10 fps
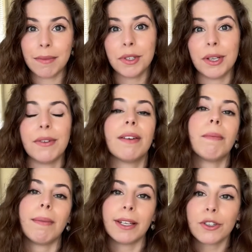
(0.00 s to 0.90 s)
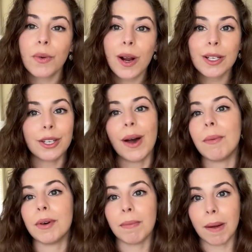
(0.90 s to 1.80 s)
So you give public tours, you help
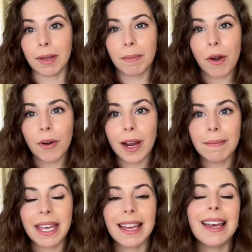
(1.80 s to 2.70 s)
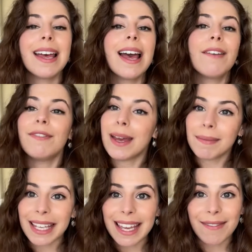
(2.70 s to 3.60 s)
with public programming,
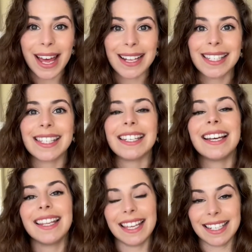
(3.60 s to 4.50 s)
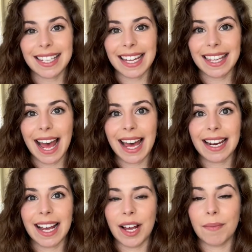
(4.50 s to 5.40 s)
family events, things like that.
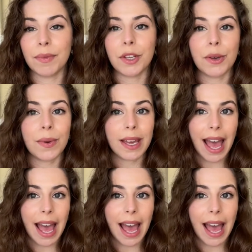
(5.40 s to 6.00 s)
Um, you